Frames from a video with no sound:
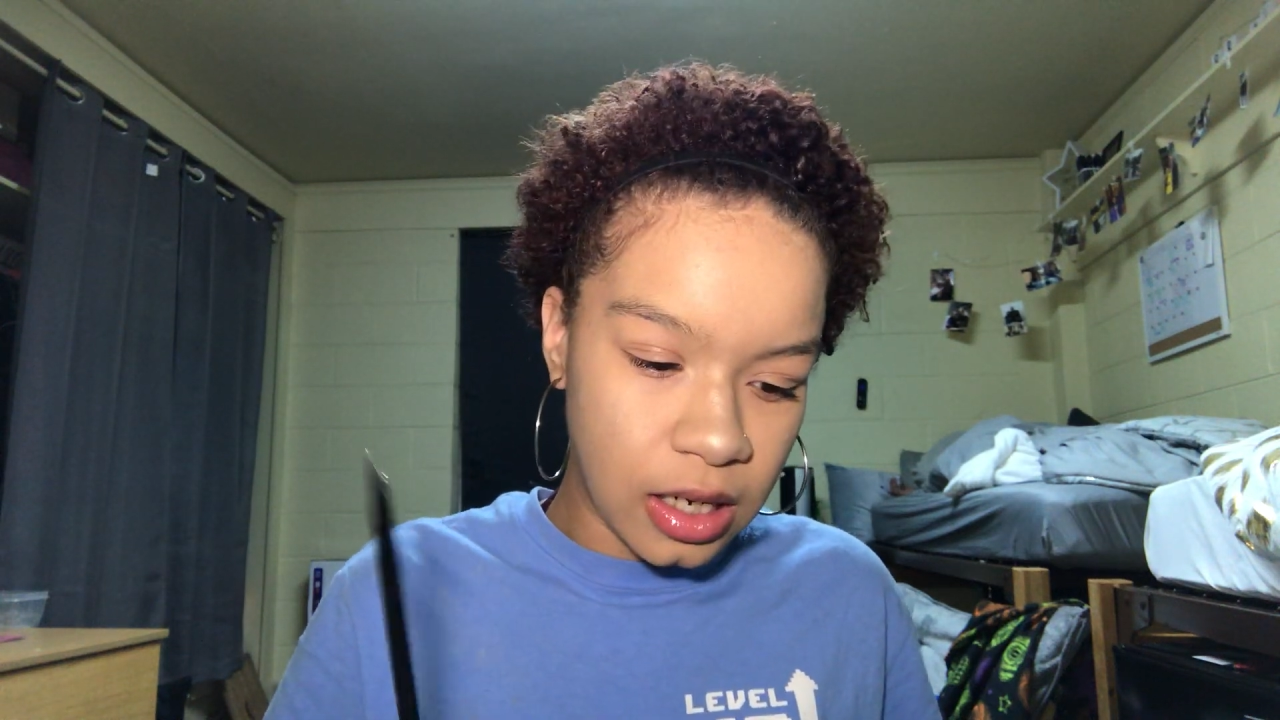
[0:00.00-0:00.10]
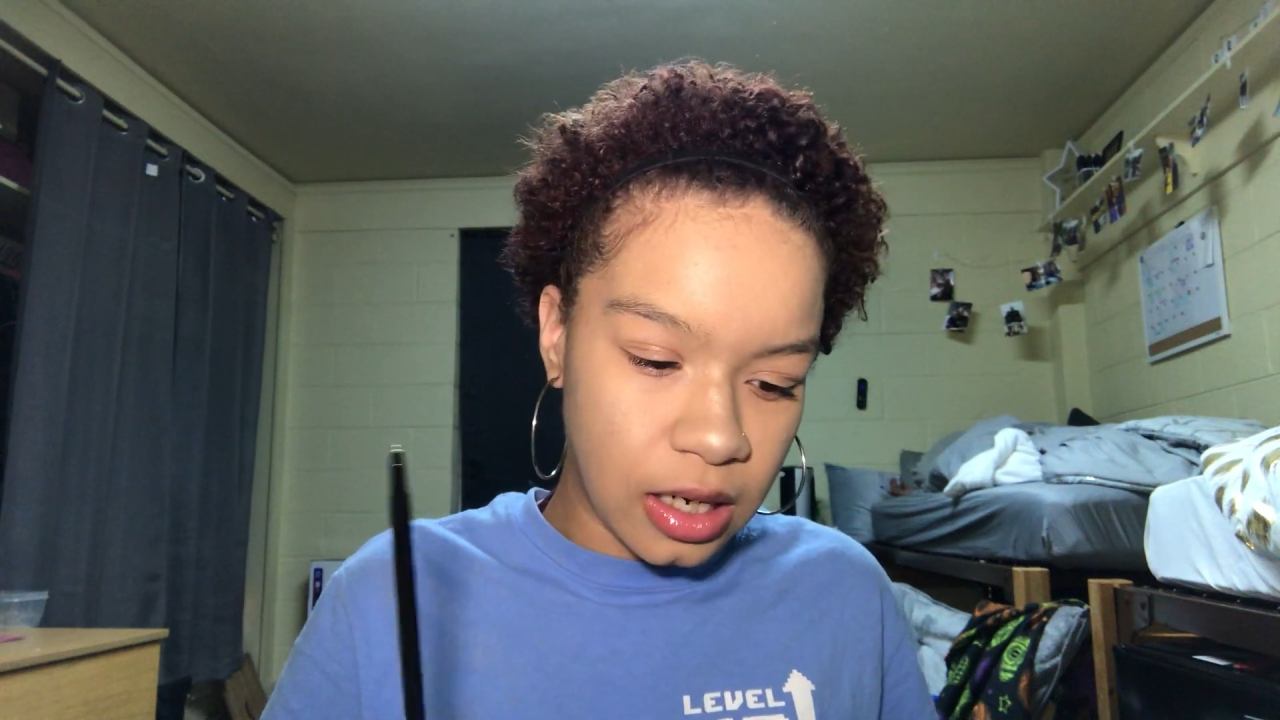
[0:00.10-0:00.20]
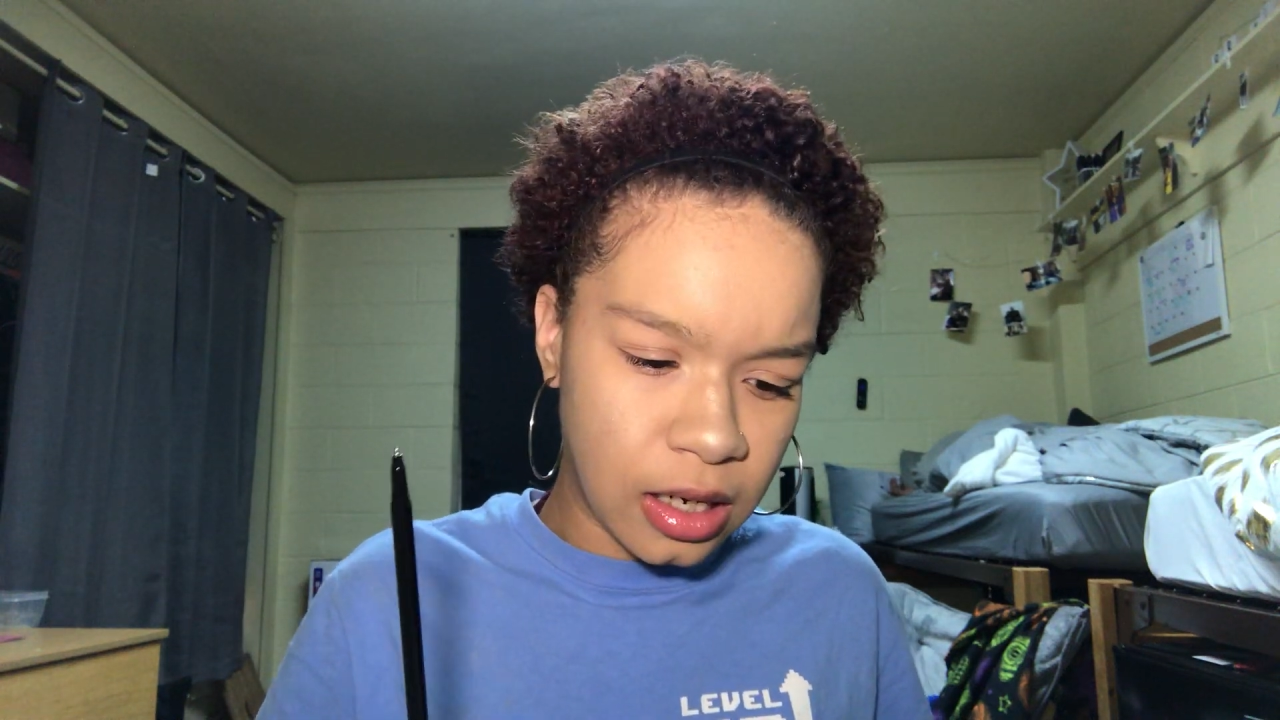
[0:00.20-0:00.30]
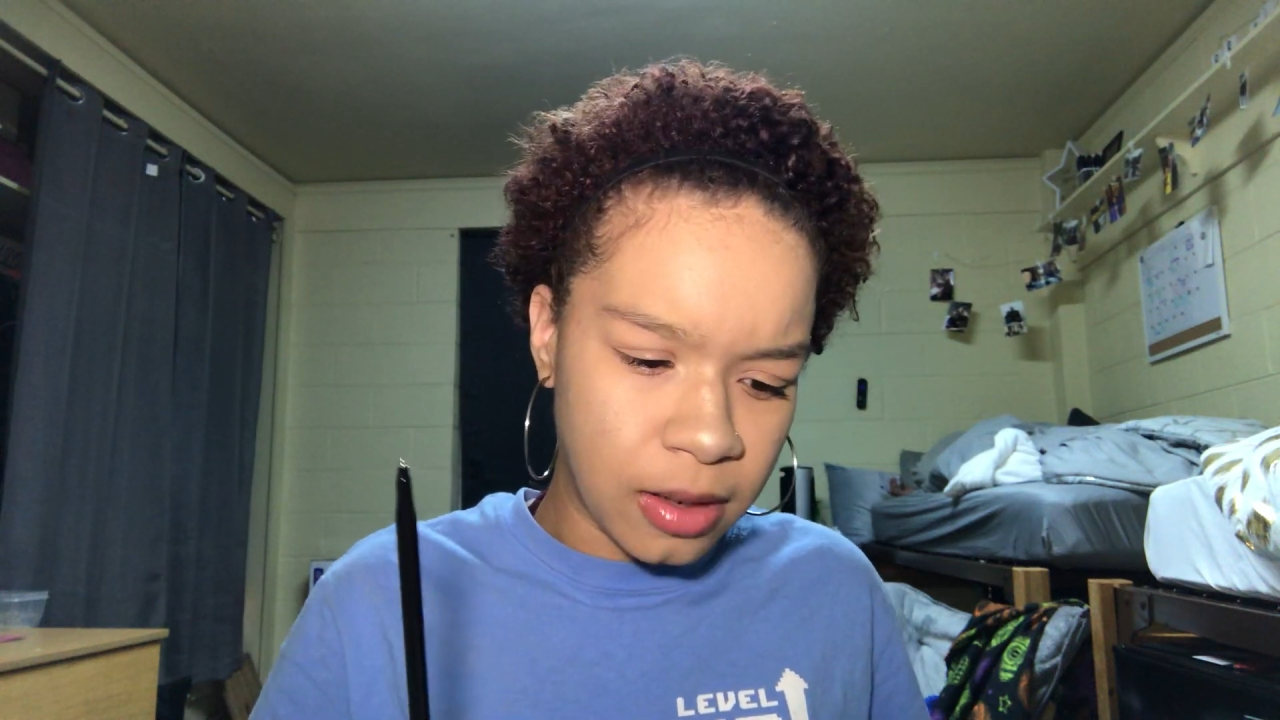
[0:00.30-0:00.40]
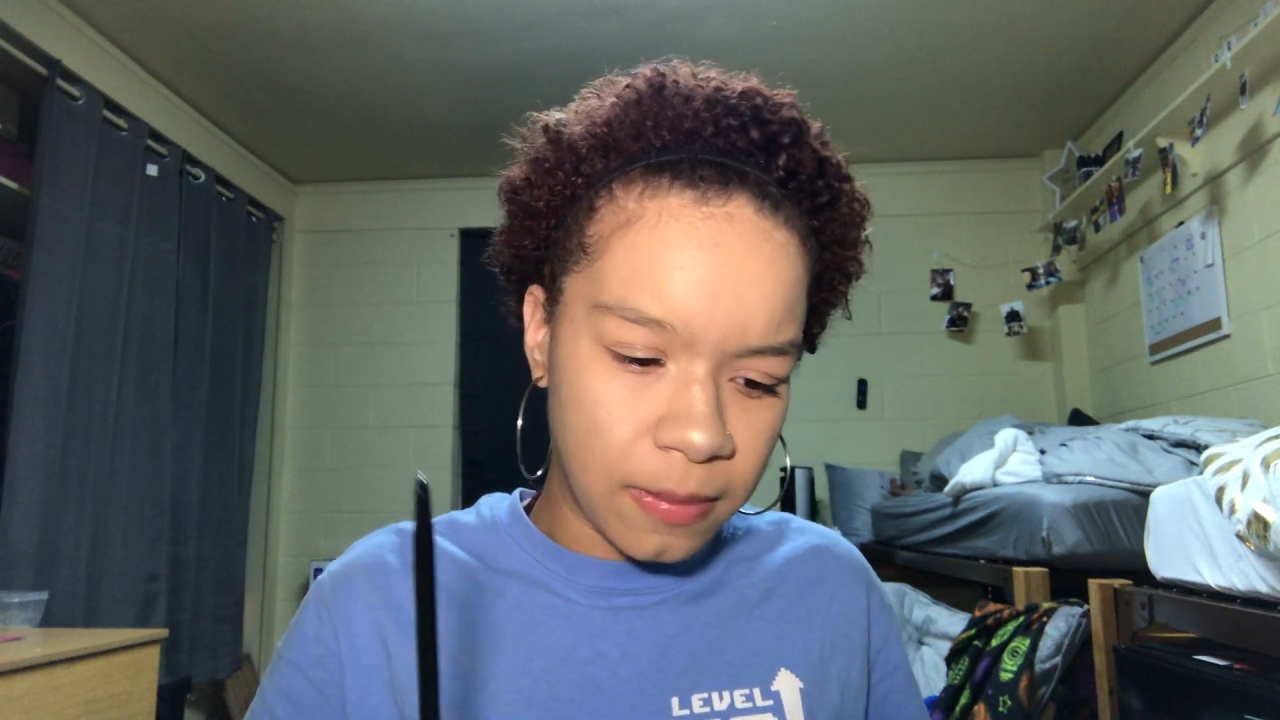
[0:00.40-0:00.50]

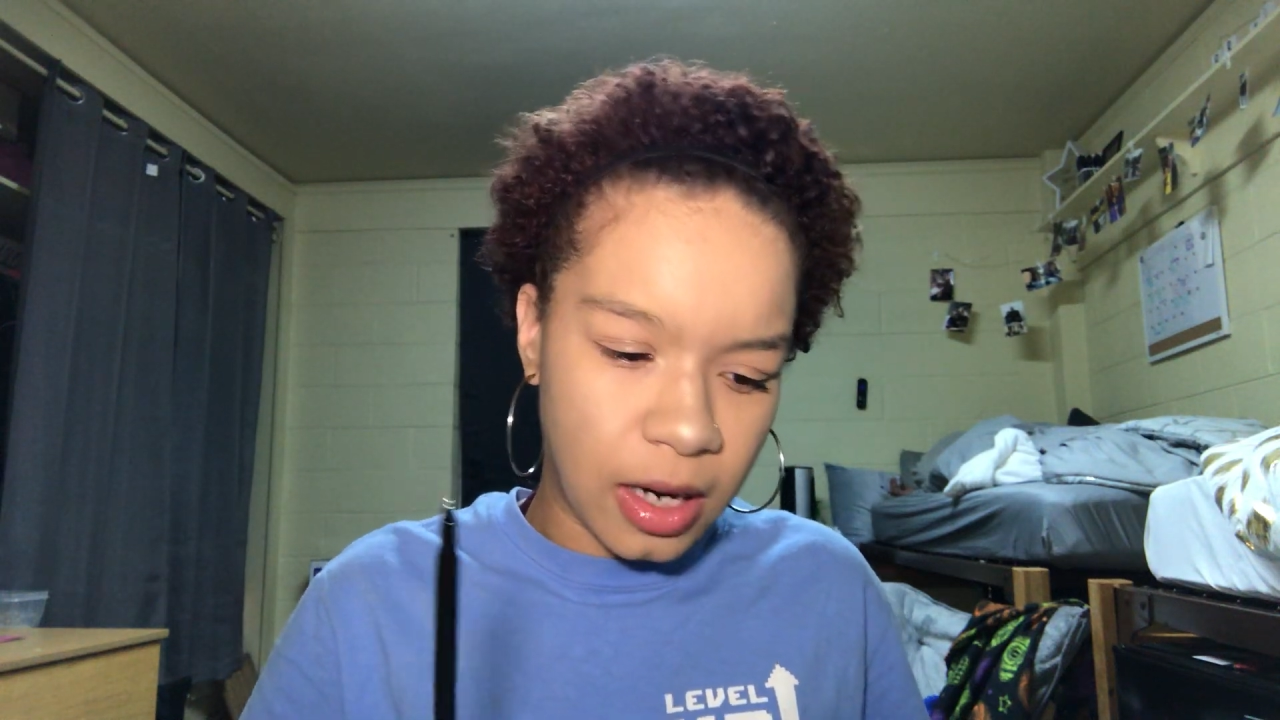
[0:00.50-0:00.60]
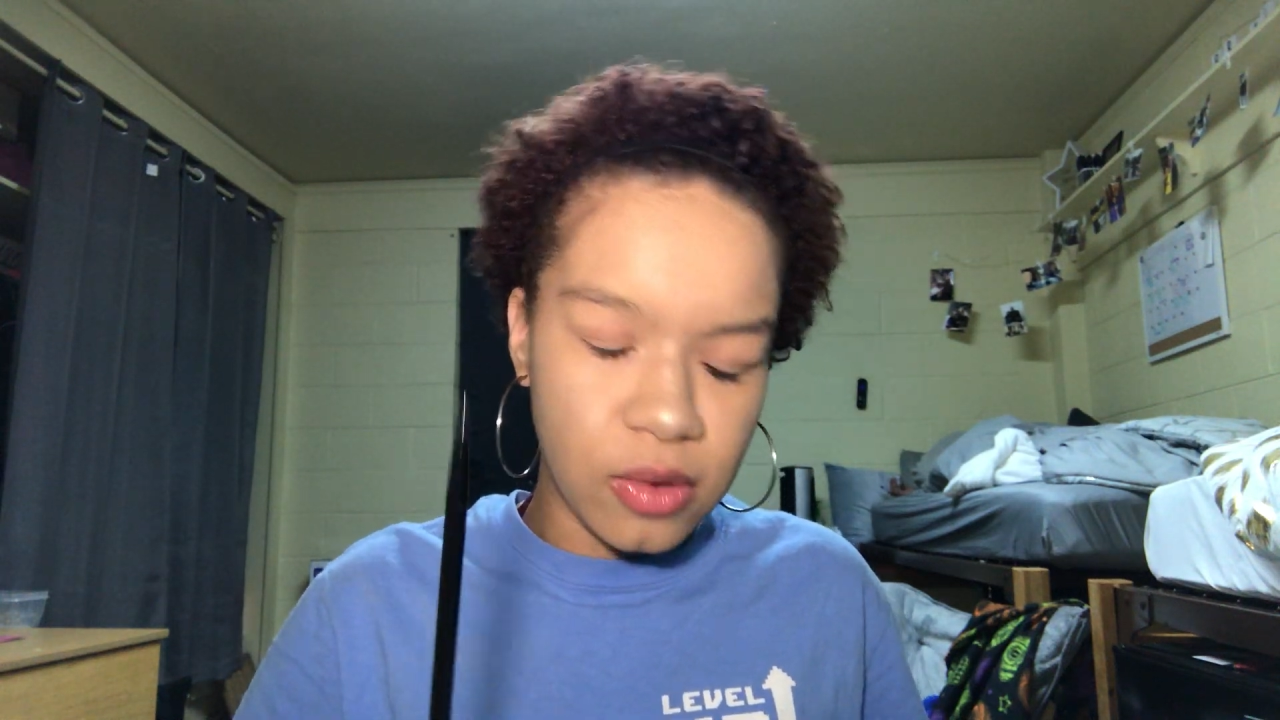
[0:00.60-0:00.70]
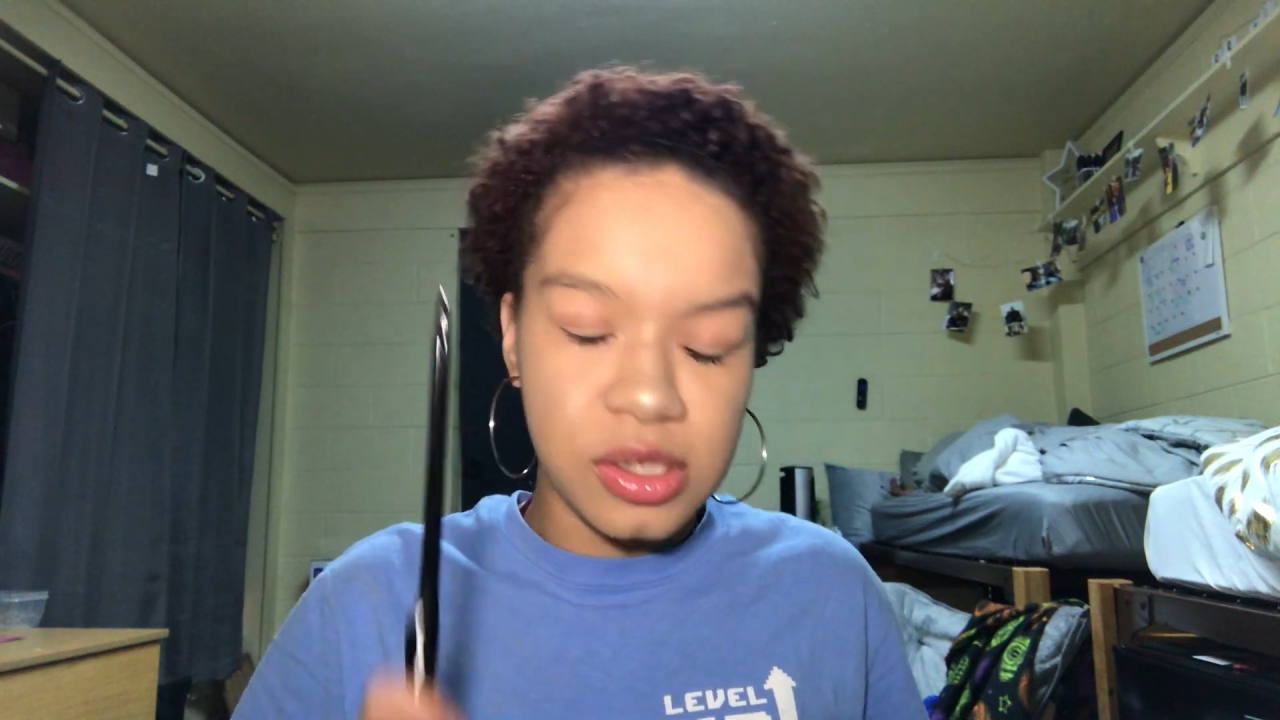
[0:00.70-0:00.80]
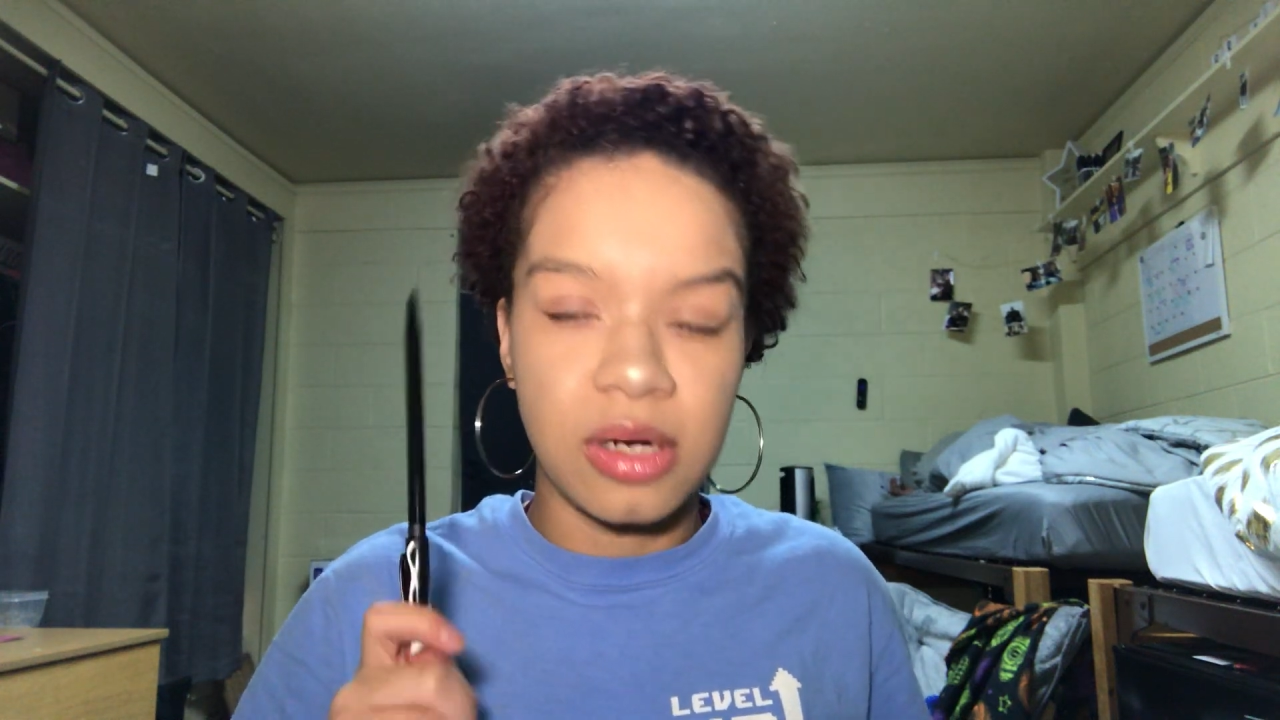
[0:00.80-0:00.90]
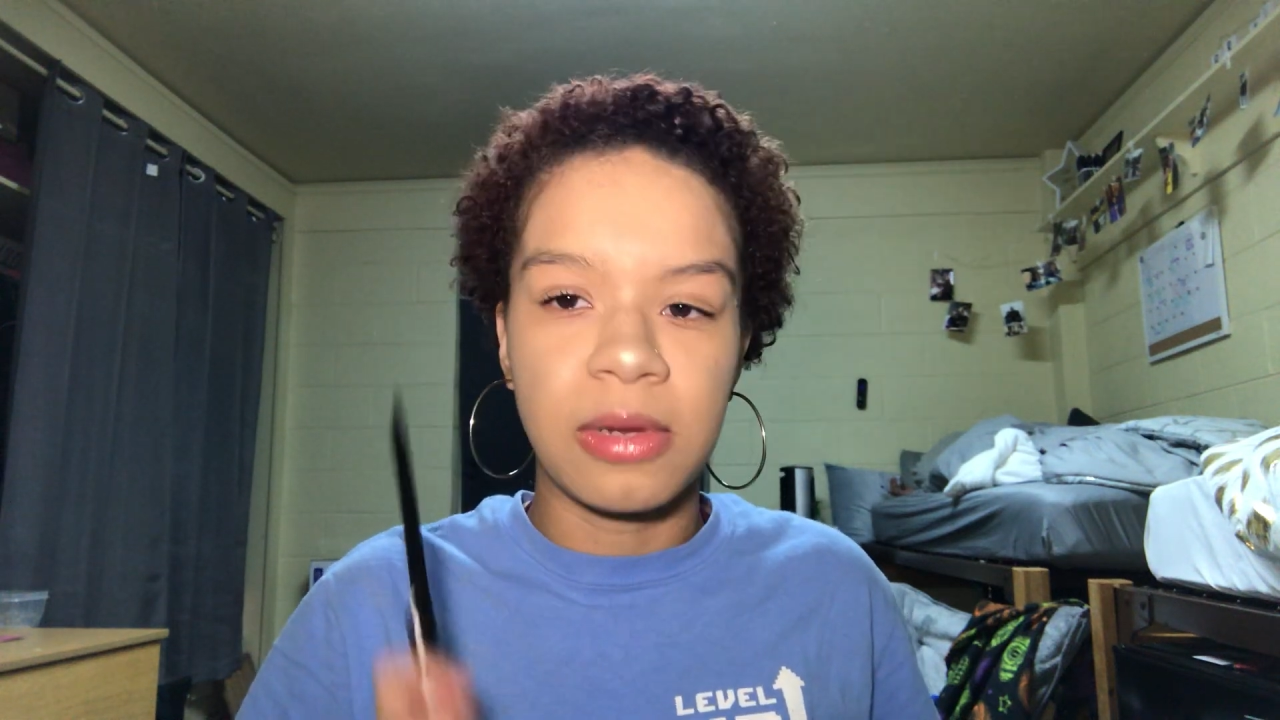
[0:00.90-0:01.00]
I
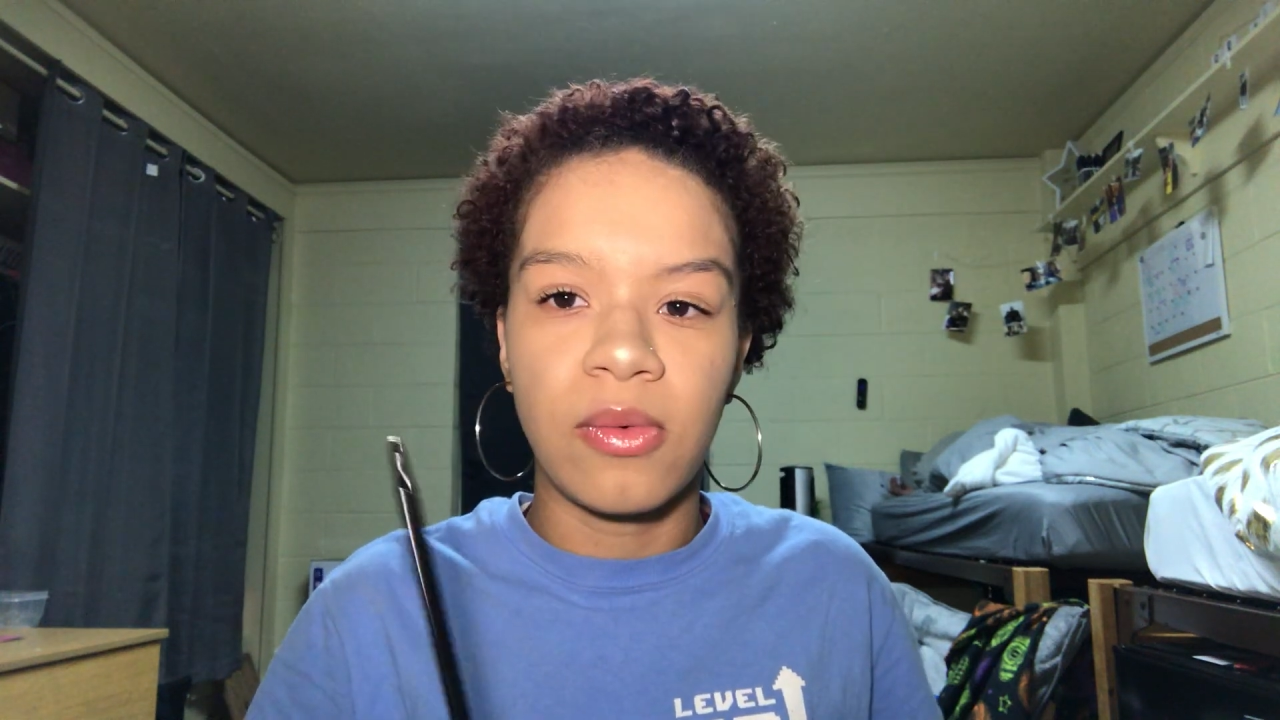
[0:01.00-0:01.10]
was on